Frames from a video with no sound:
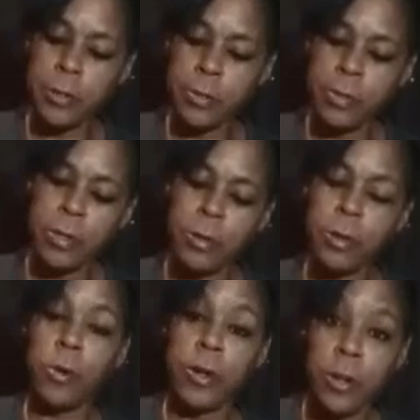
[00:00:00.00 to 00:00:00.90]
and you're
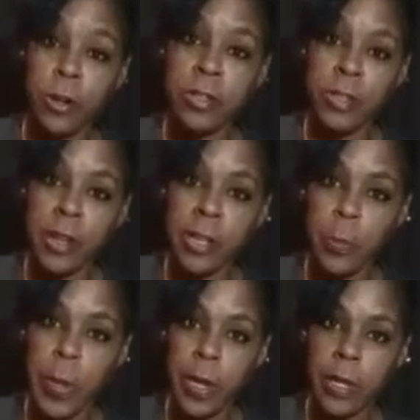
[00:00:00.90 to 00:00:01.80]
going to hook to the
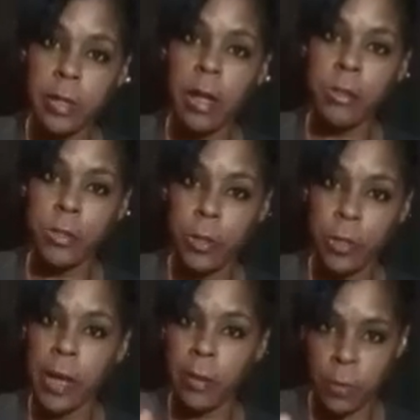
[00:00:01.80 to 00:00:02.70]
next peg, I'll show
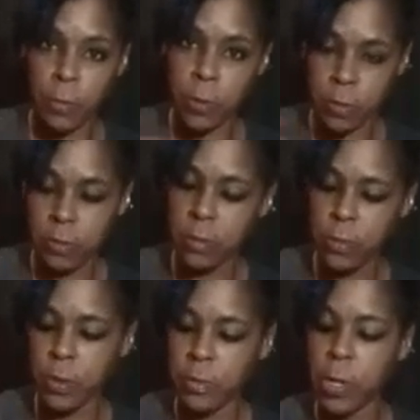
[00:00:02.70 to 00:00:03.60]
you that when we're
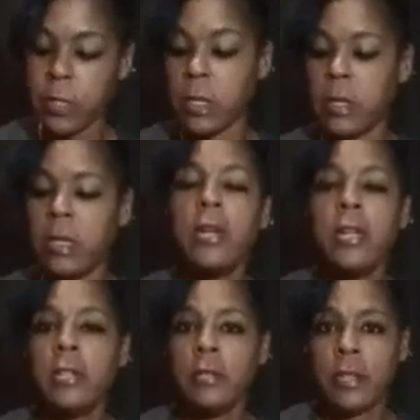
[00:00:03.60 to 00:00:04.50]
doing a bracelet.
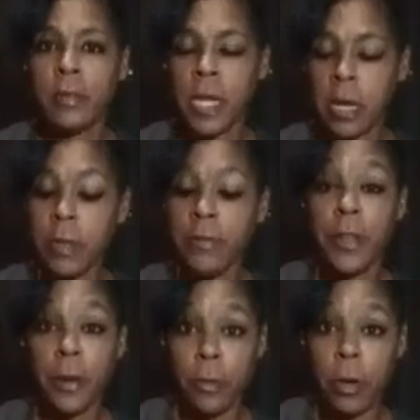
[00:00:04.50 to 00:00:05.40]
Sometimes if
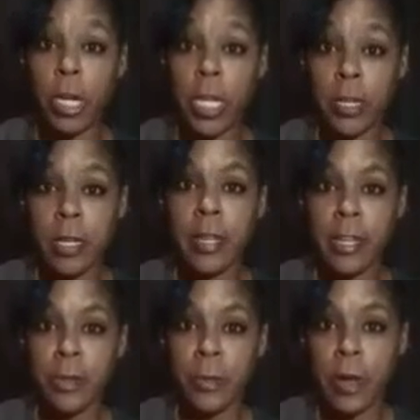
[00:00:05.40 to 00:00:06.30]
you don't hook it and
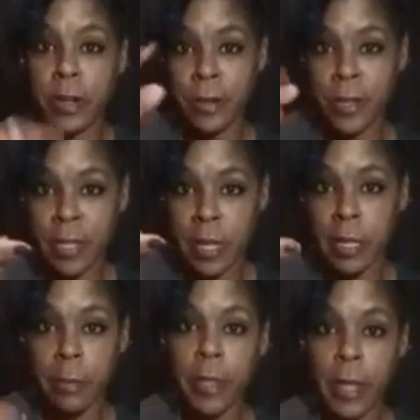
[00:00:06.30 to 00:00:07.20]
catch it right underneath the
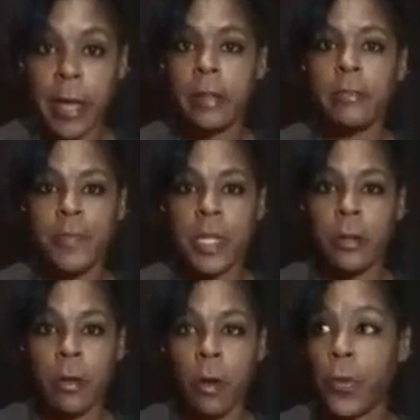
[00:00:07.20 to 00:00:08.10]
lip of that,
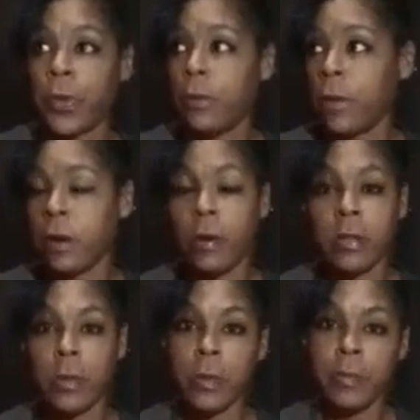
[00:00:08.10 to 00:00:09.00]
it'll go right
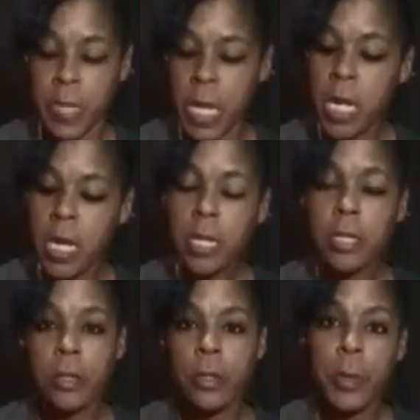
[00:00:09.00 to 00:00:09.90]
across the room.
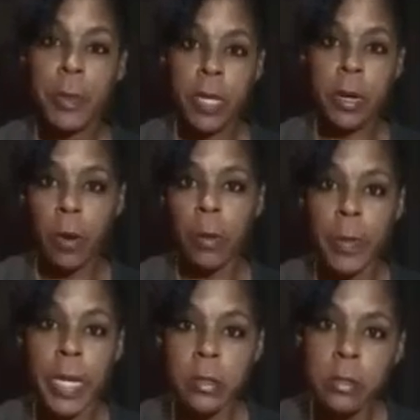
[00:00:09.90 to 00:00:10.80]
So you'll be picking up rubber
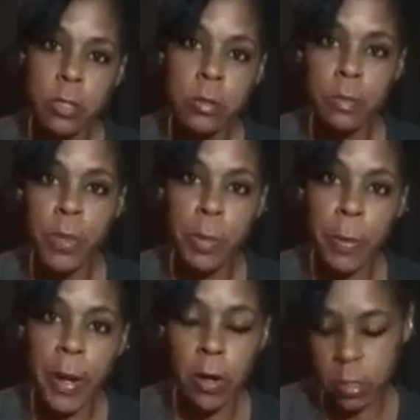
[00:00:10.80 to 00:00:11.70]
bands. Just be
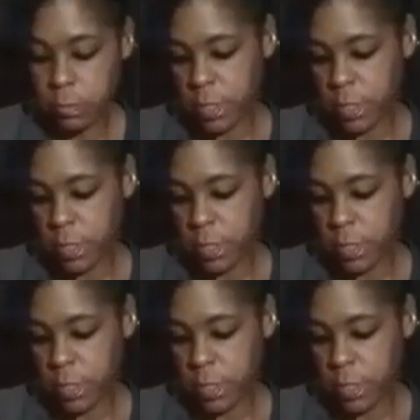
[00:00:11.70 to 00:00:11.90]
prepared.